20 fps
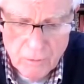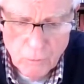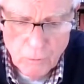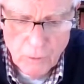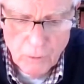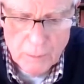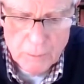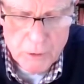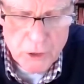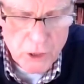
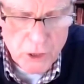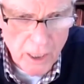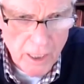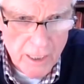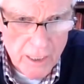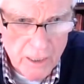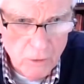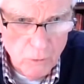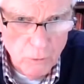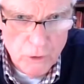
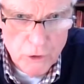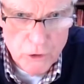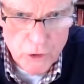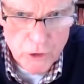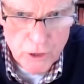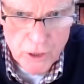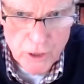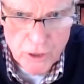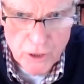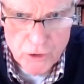website, which
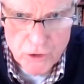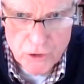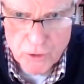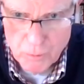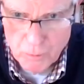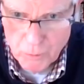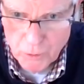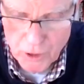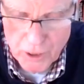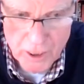
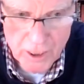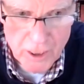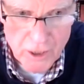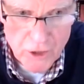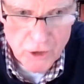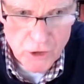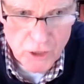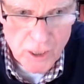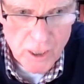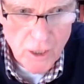is pretty
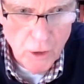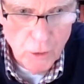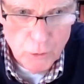easy,